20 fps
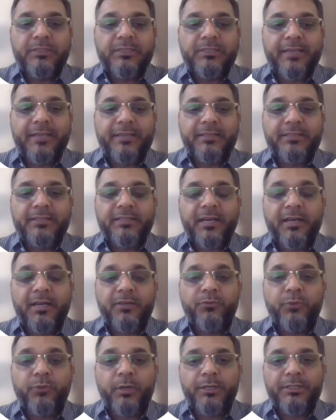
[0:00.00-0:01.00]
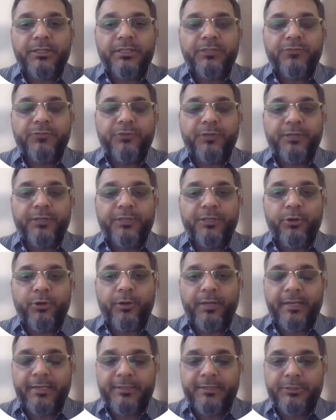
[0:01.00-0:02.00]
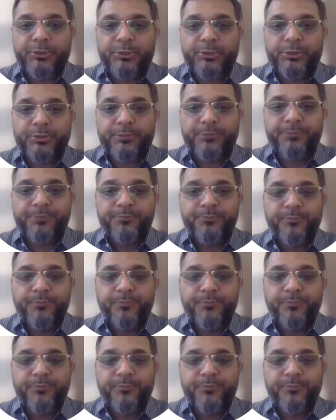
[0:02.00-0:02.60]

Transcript: that is unwanted for the organization,